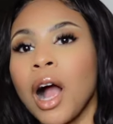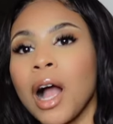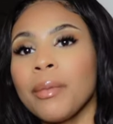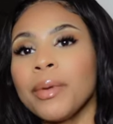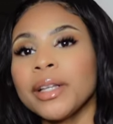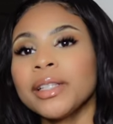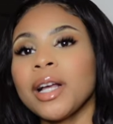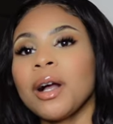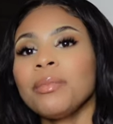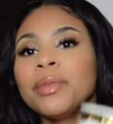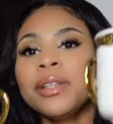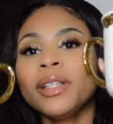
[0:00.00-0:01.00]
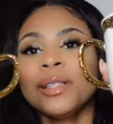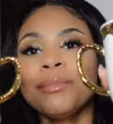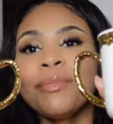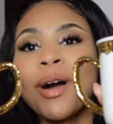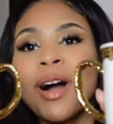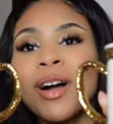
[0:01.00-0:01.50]
I picked up these
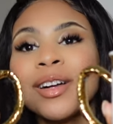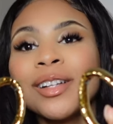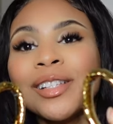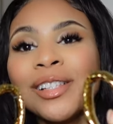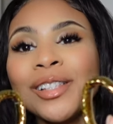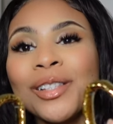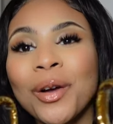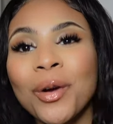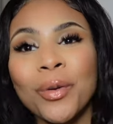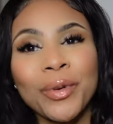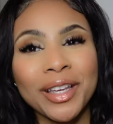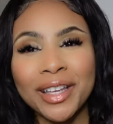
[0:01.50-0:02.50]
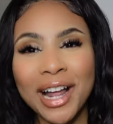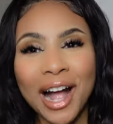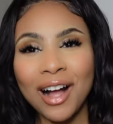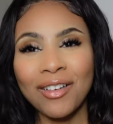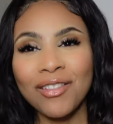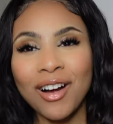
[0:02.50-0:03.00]
mugs so we can
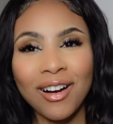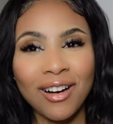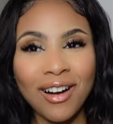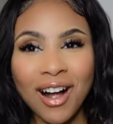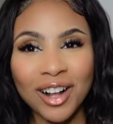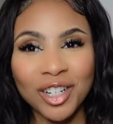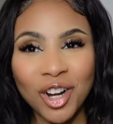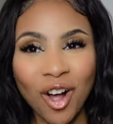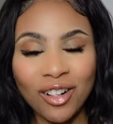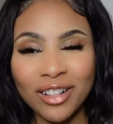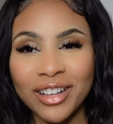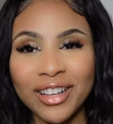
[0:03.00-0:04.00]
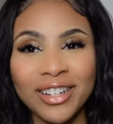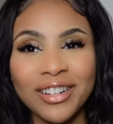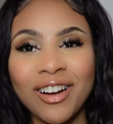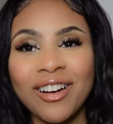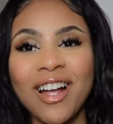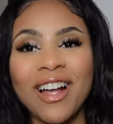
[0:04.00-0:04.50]
have our hot chocolate and
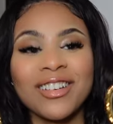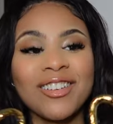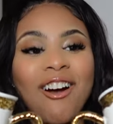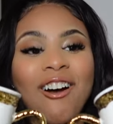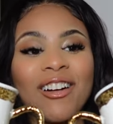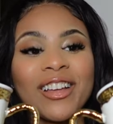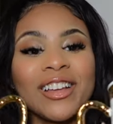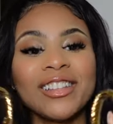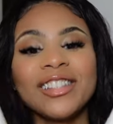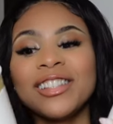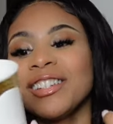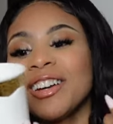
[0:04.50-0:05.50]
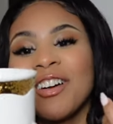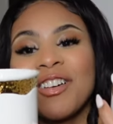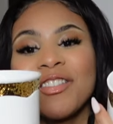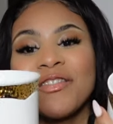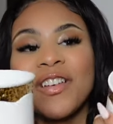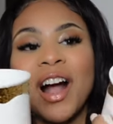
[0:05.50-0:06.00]
our eggnog and
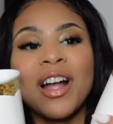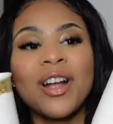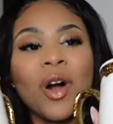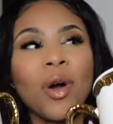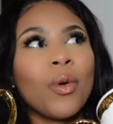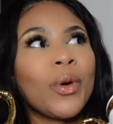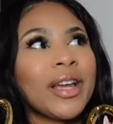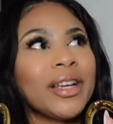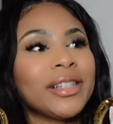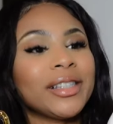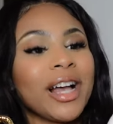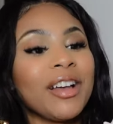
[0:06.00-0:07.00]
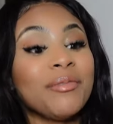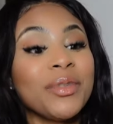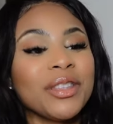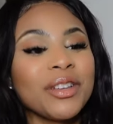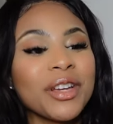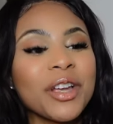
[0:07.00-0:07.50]
stuff. I always, I've
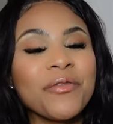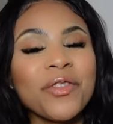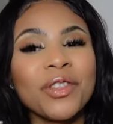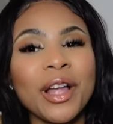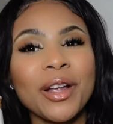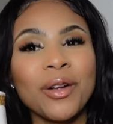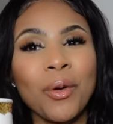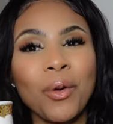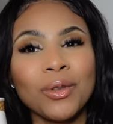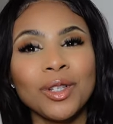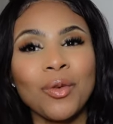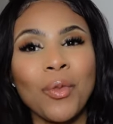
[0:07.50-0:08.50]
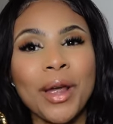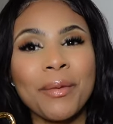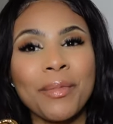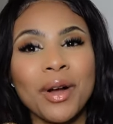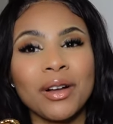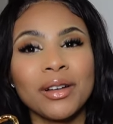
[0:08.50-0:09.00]
been looking for like gold and white
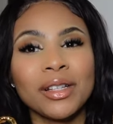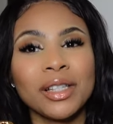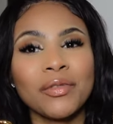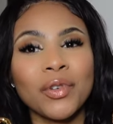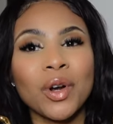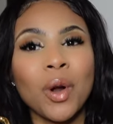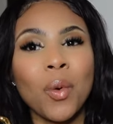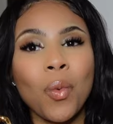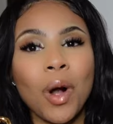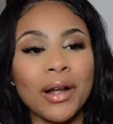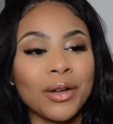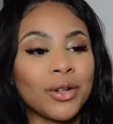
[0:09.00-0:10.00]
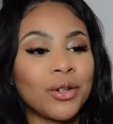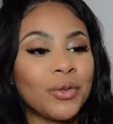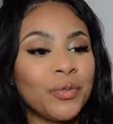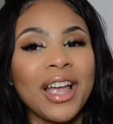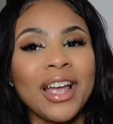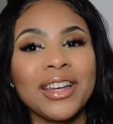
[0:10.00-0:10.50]
mugs for a
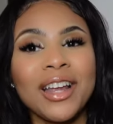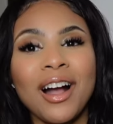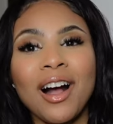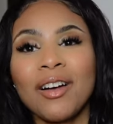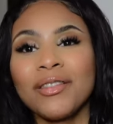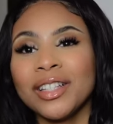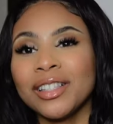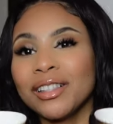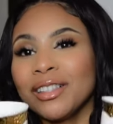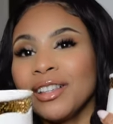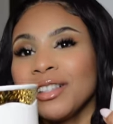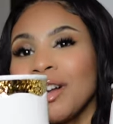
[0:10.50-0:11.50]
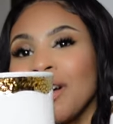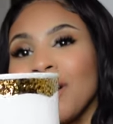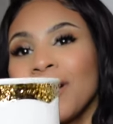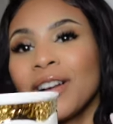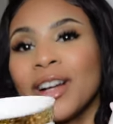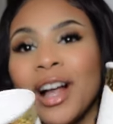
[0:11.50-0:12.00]
while. And yeah, obviously these
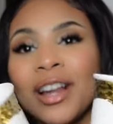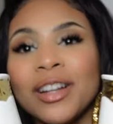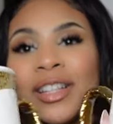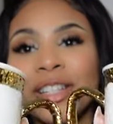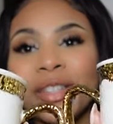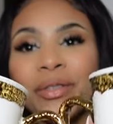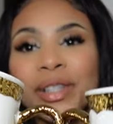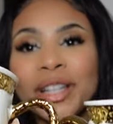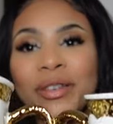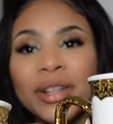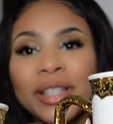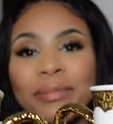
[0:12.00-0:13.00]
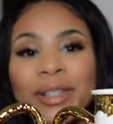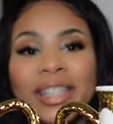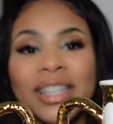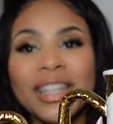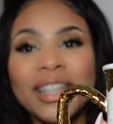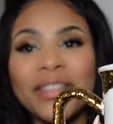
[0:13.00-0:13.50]
are kind of just really
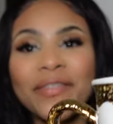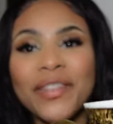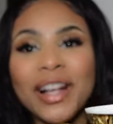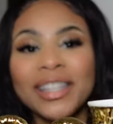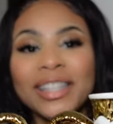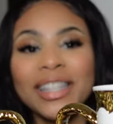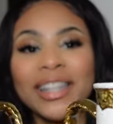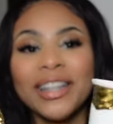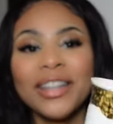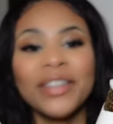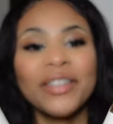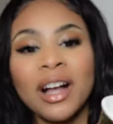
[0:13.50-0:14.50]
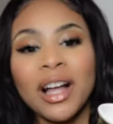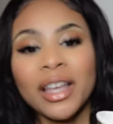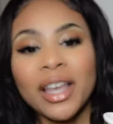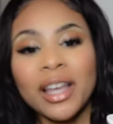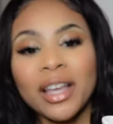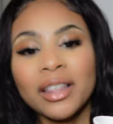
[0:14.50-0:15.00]
Christmassy and festive. I
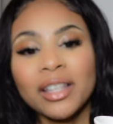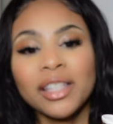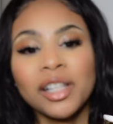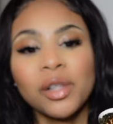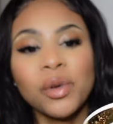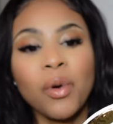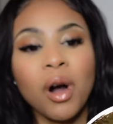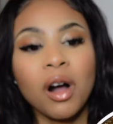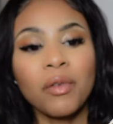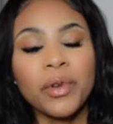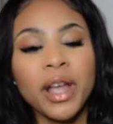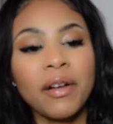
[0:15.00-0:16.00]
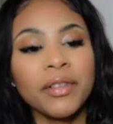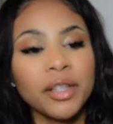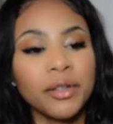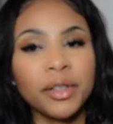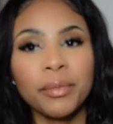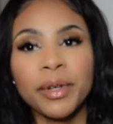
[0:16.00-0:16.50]
can't get this glue off. We haven't
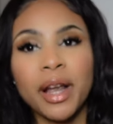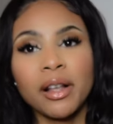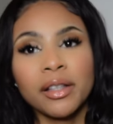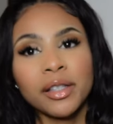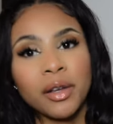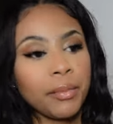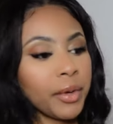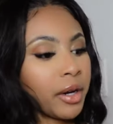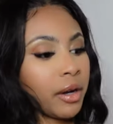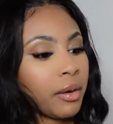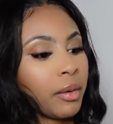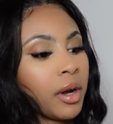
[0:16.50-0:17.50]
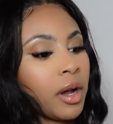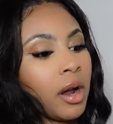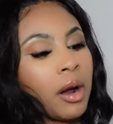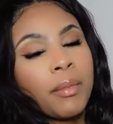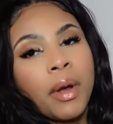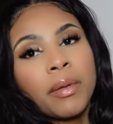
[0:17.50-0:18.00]
used them yet, so I'm gonna
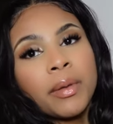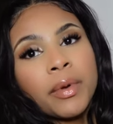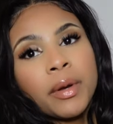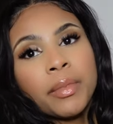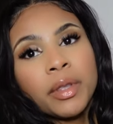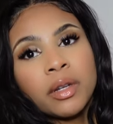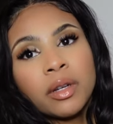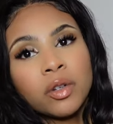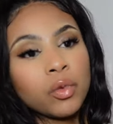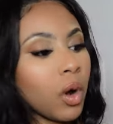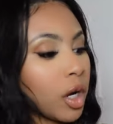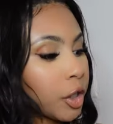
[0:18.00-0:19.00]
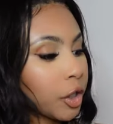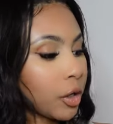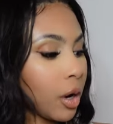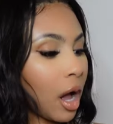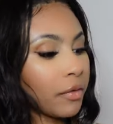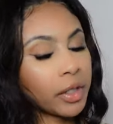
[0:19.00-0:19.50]
probably put them in the
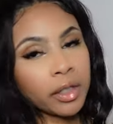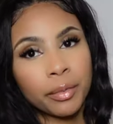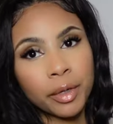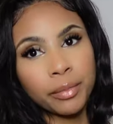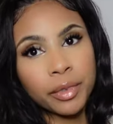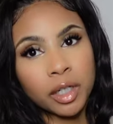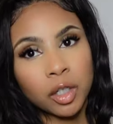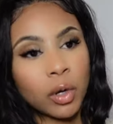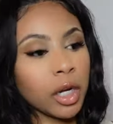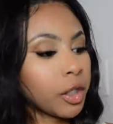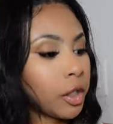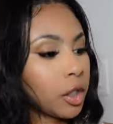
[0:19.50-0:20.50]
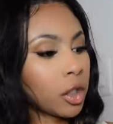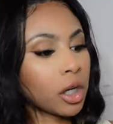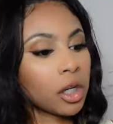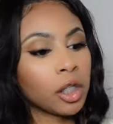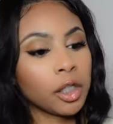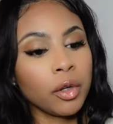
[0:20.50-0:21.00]
dishwasher. Obviously put them in the dishwasher and
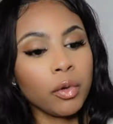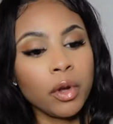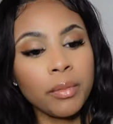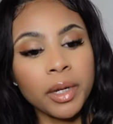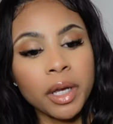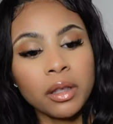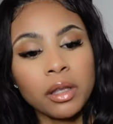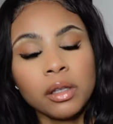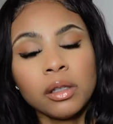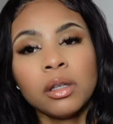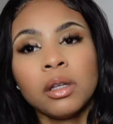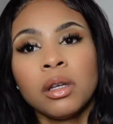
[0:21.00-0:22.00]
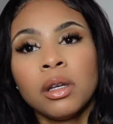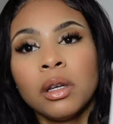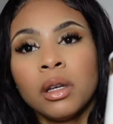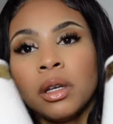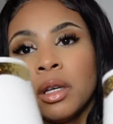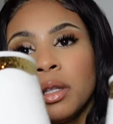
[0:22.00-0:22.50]
soak them to get this
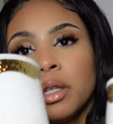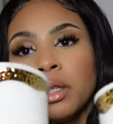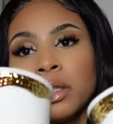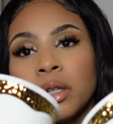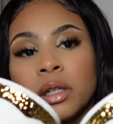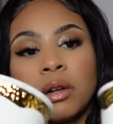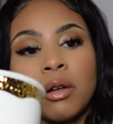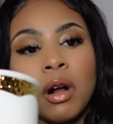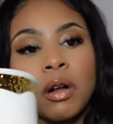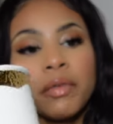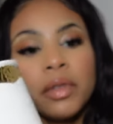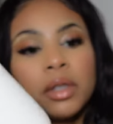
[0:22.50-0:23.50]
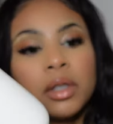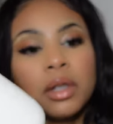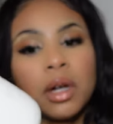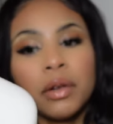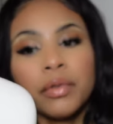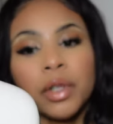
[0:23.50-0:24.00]
the sticker off and
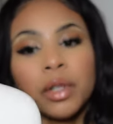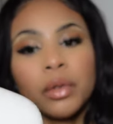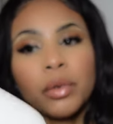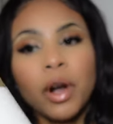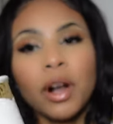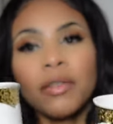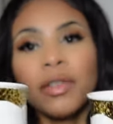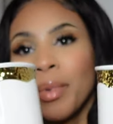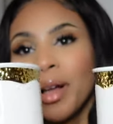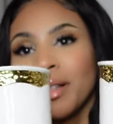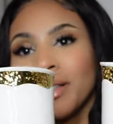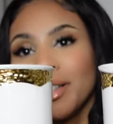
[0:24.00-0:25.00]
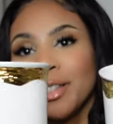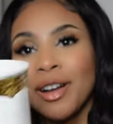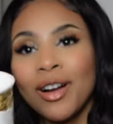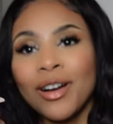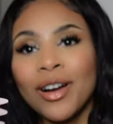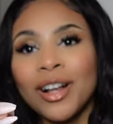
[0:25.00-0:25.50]
stuff, the glue off. But these
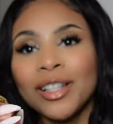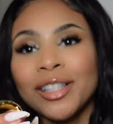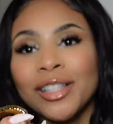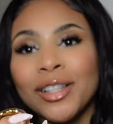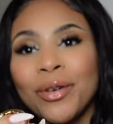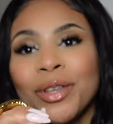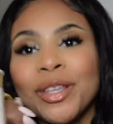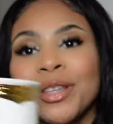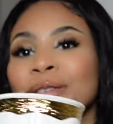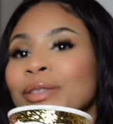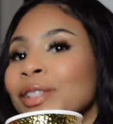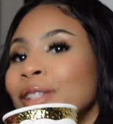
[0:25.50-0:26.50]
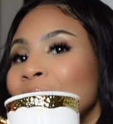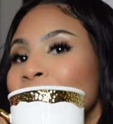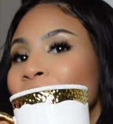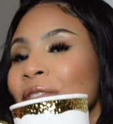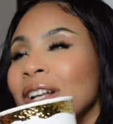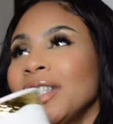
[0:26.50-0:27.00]
are so cute, so
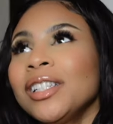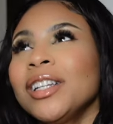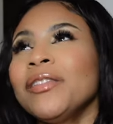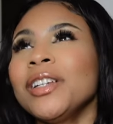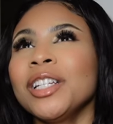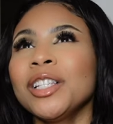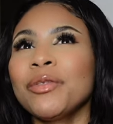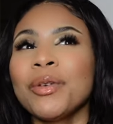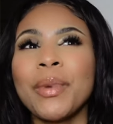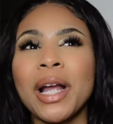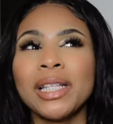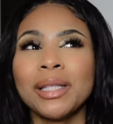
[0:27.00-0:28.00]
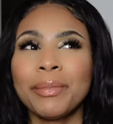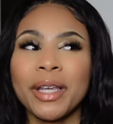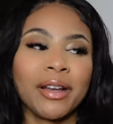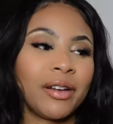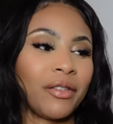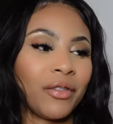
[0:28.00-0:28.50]
festive. It just reminds
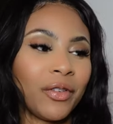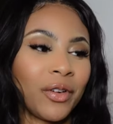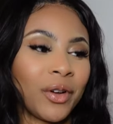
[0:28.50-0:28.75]
me of